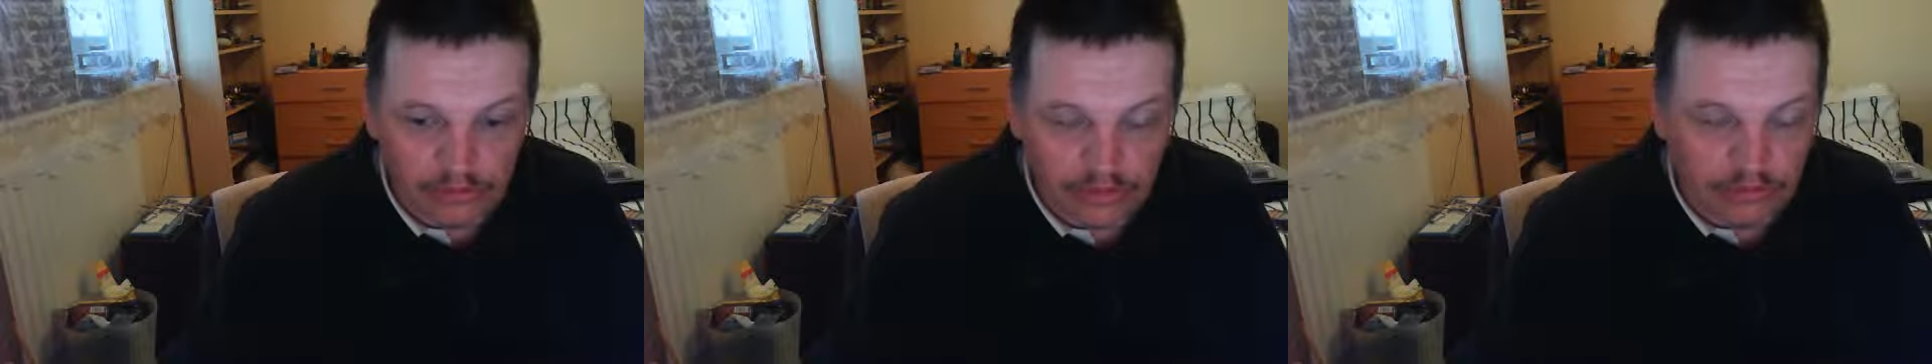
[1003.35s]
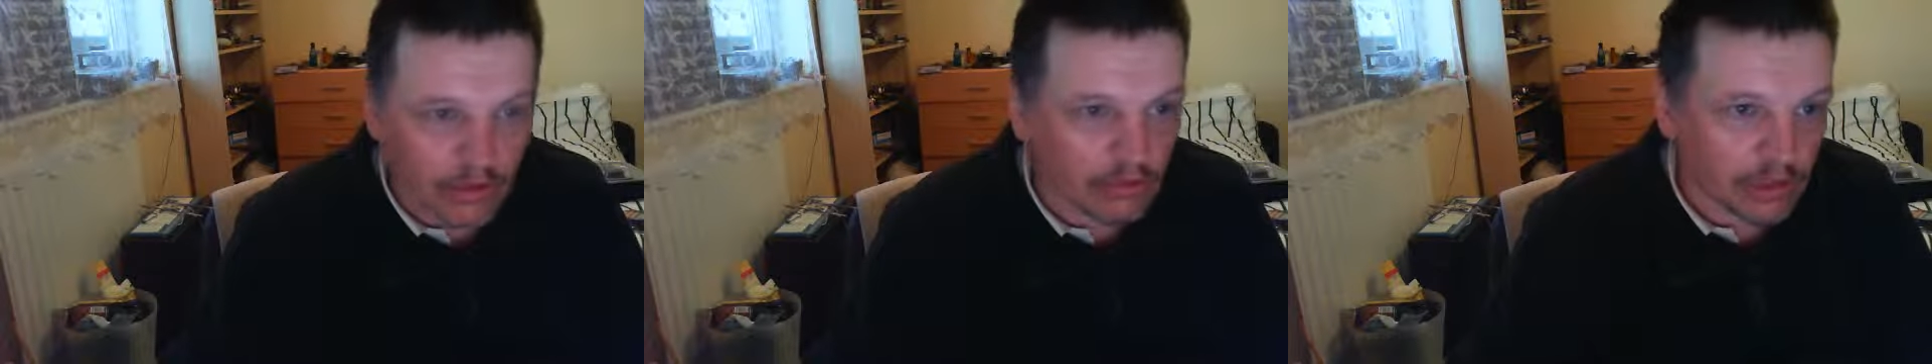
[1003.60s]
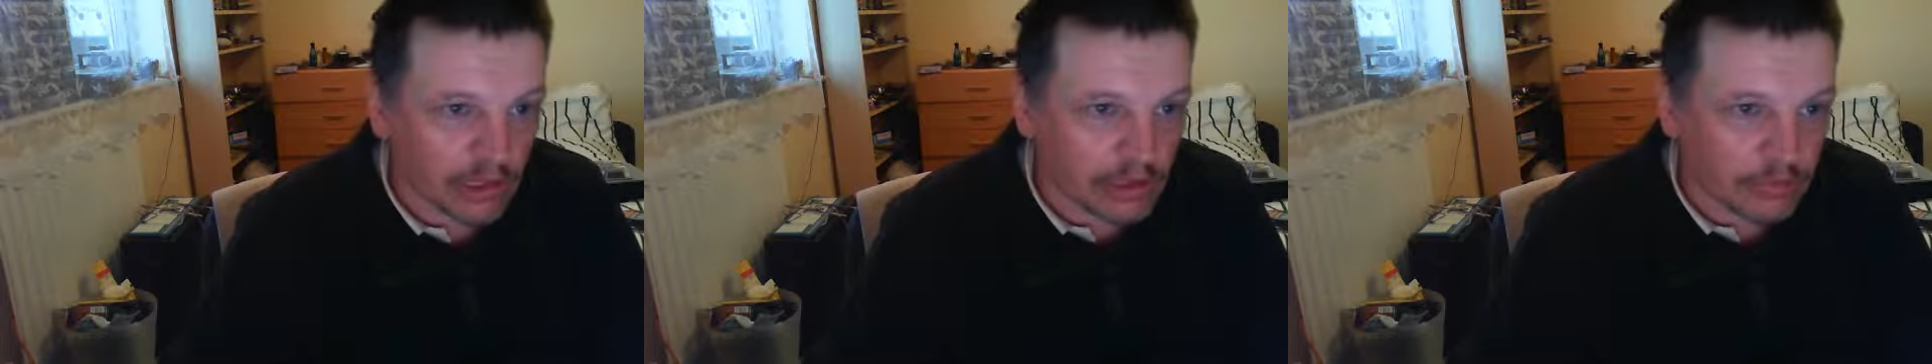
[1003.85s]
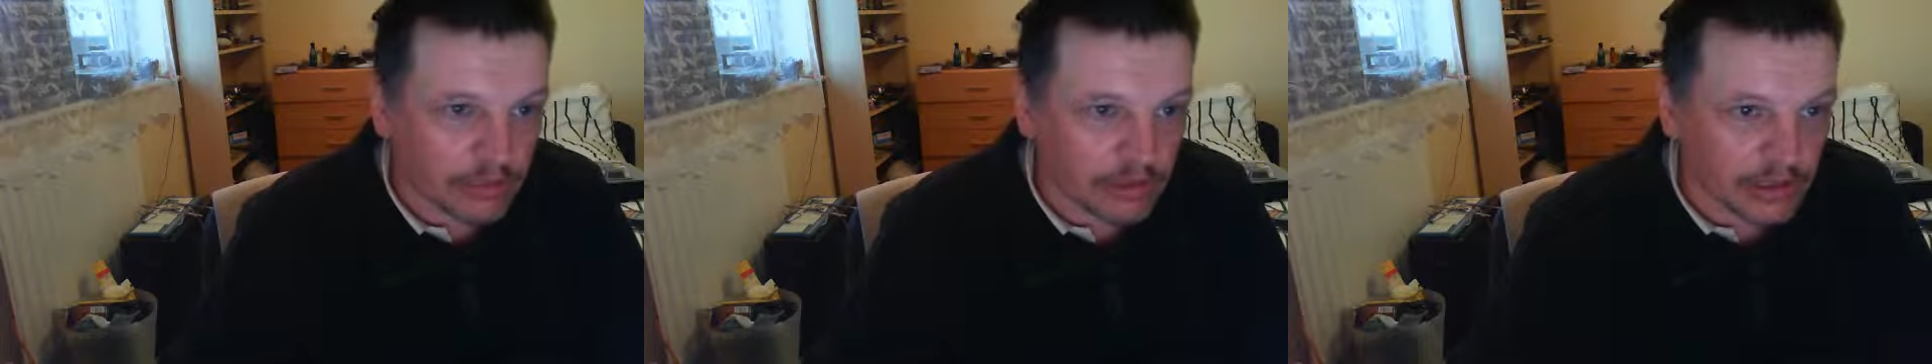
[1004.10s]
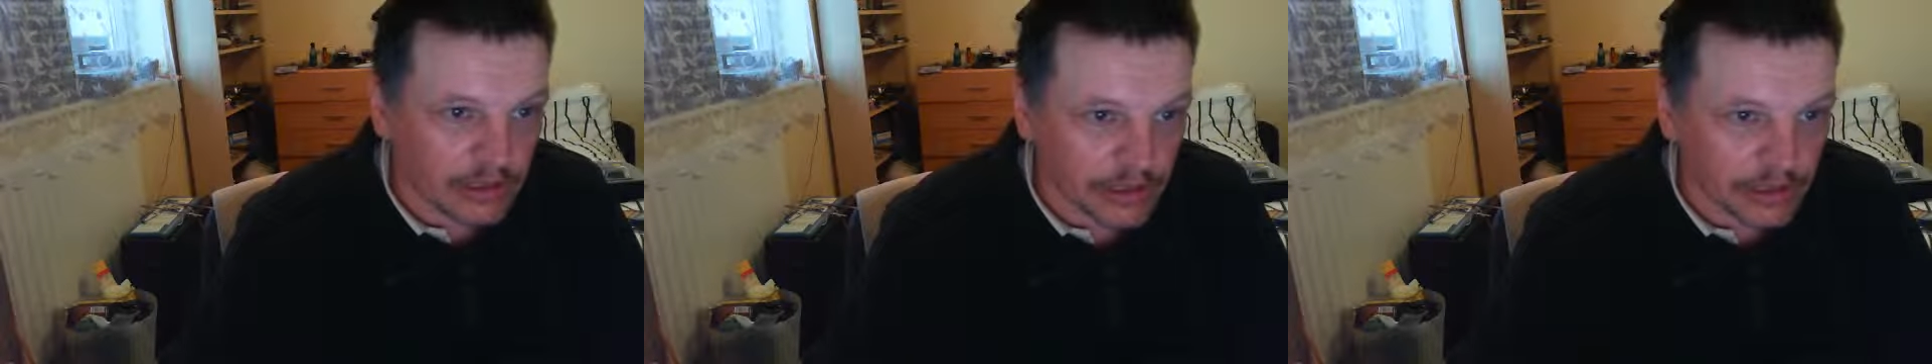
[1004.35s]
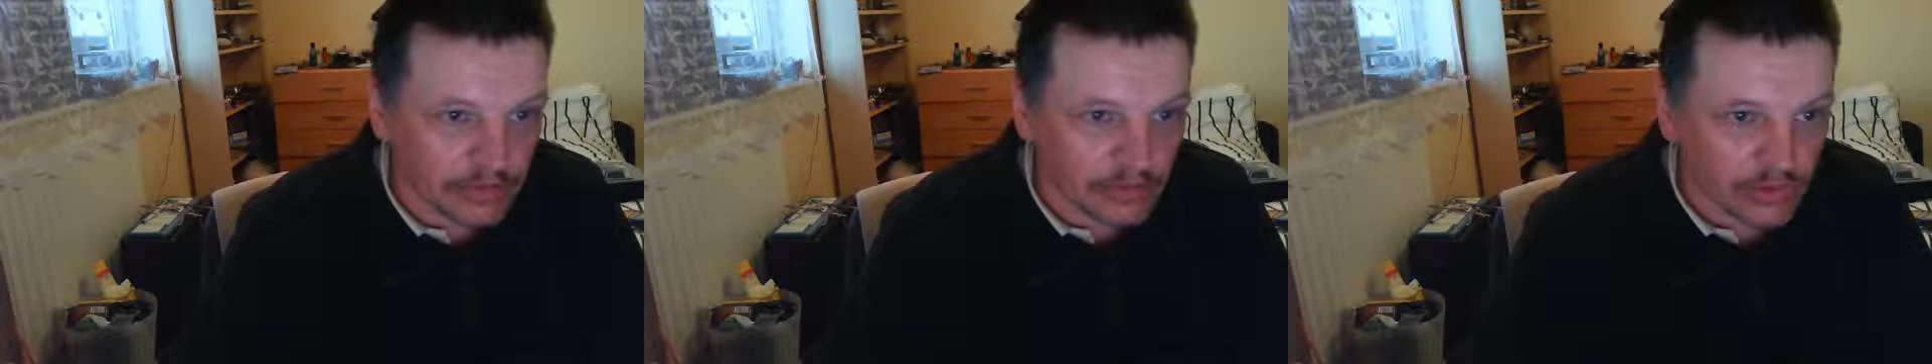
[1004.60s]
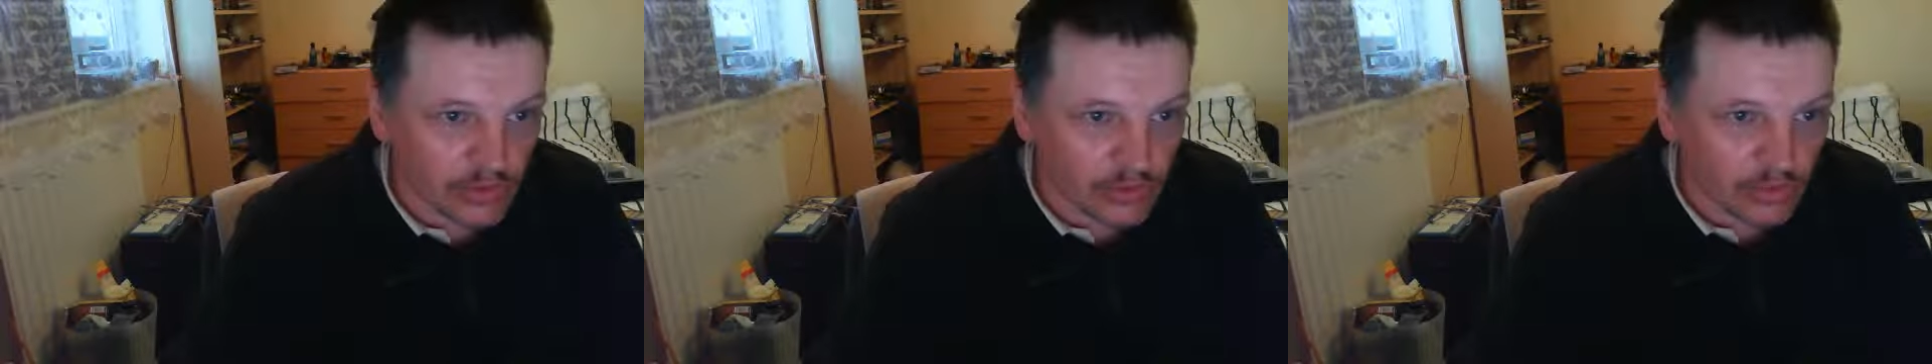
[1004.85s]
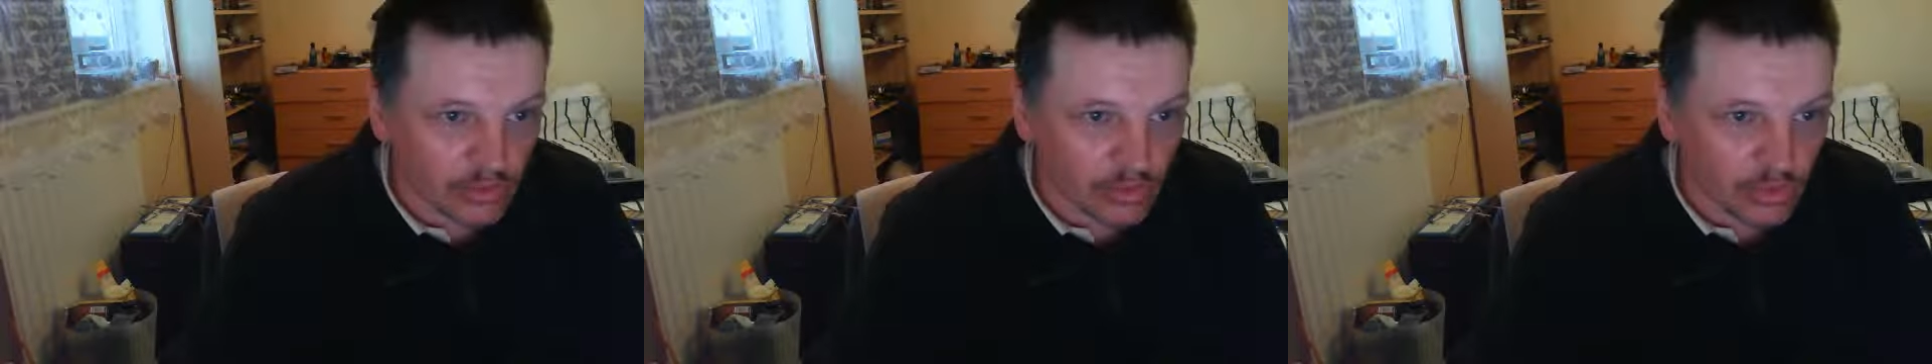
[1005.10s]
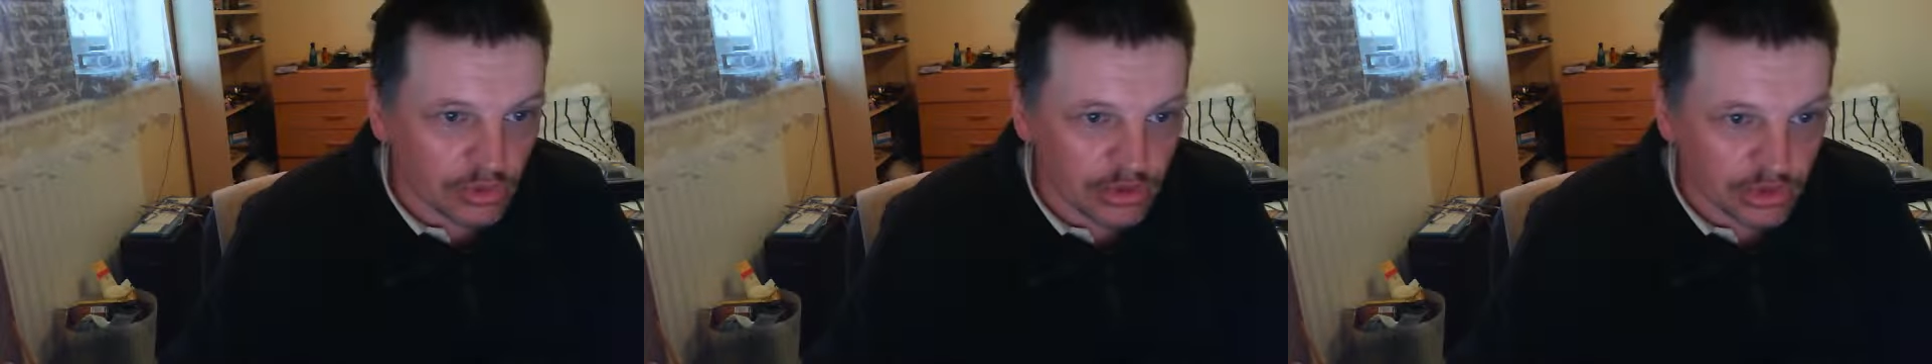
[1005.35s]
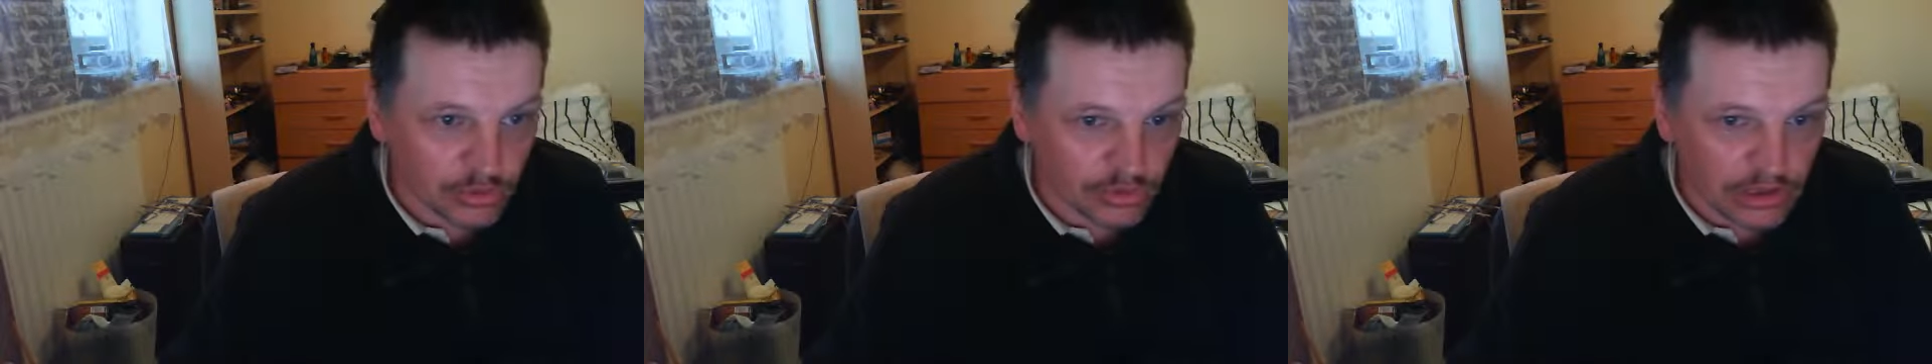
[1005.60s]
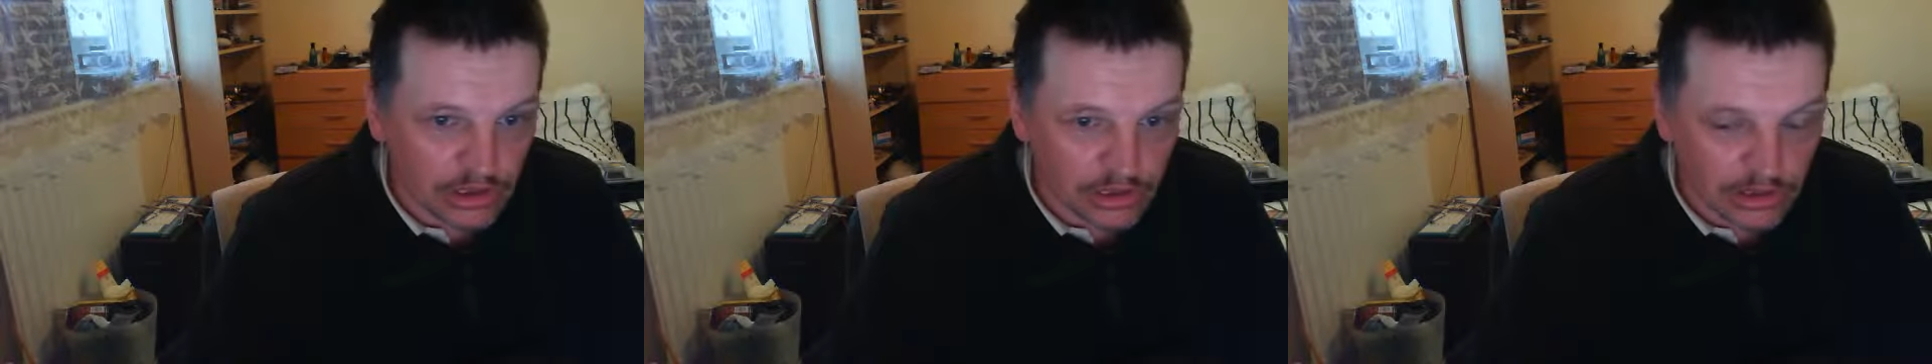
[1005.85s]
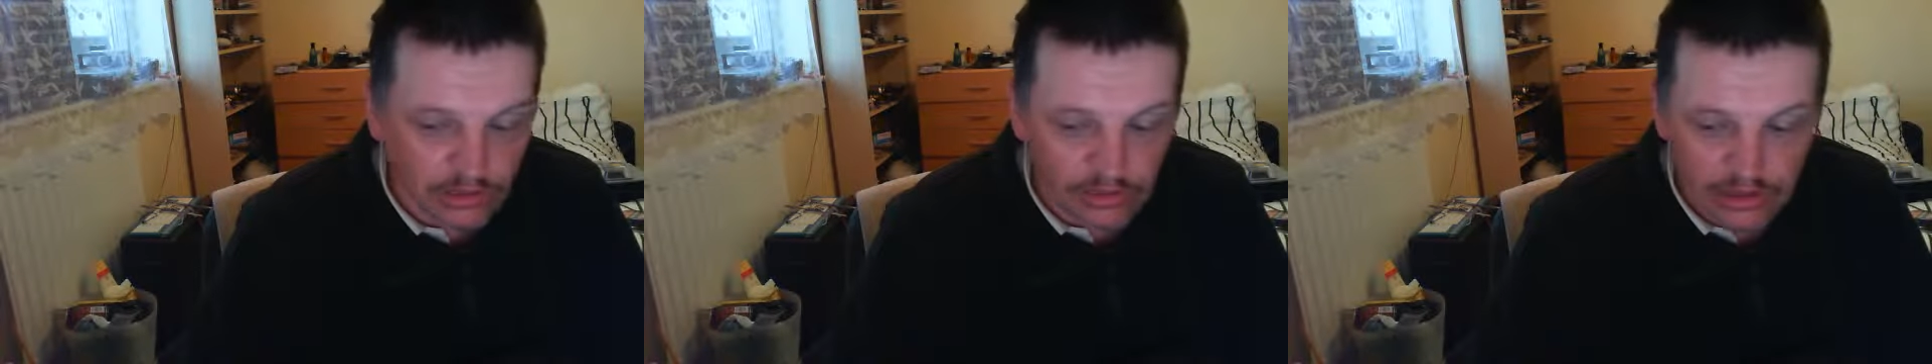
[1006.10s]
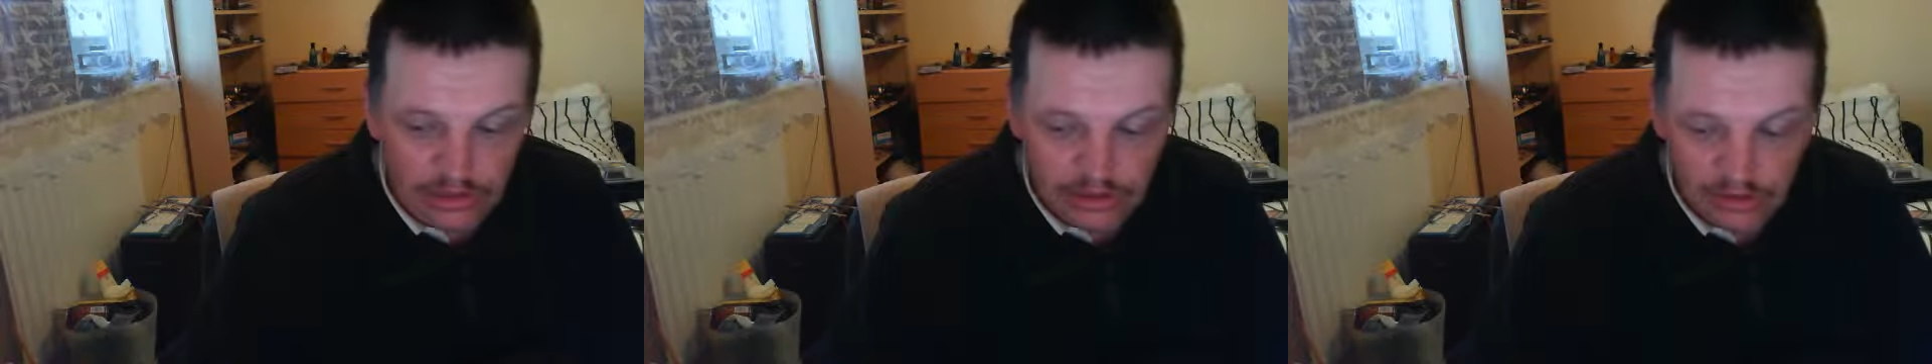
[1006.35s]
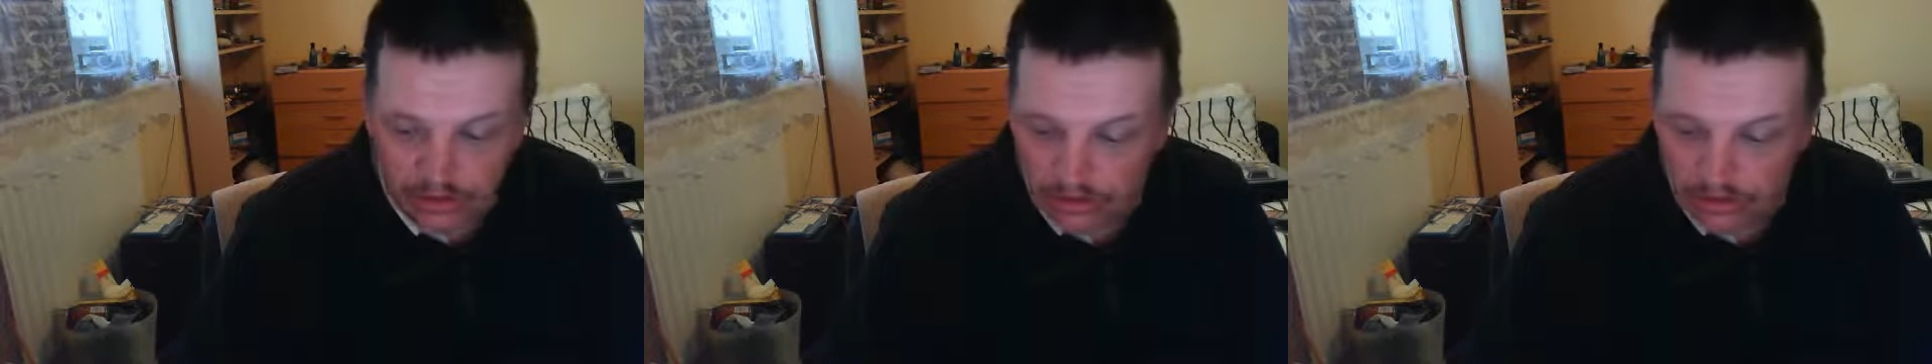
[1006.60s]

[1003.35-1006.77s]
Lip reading: there are a couple of places if you do a Google search which does dyes.